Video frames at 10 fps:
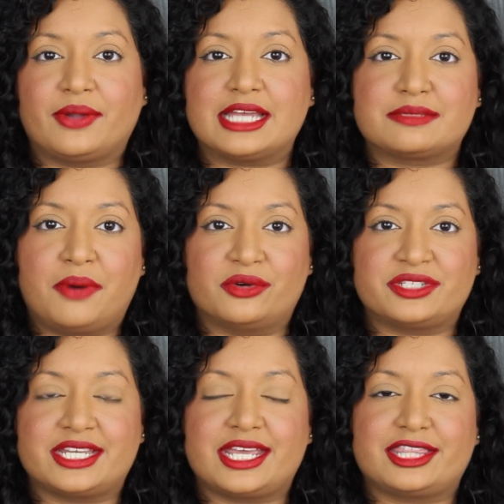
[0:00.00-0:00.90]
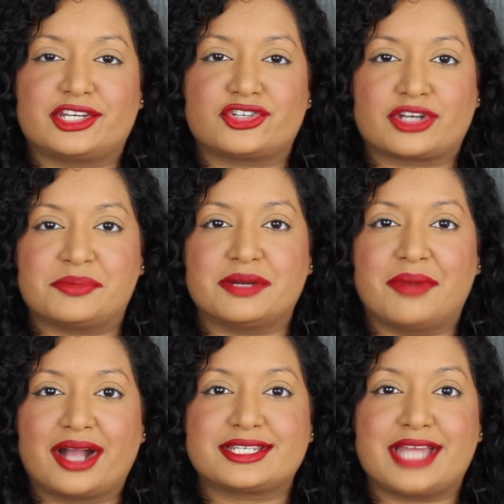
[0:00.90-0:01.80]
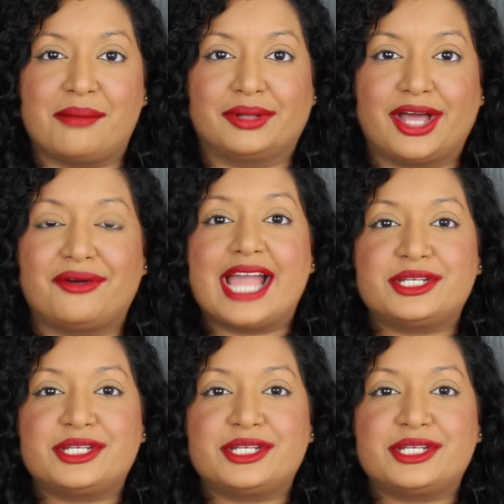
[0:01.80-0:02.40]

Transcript: you guys posted in the description box down below.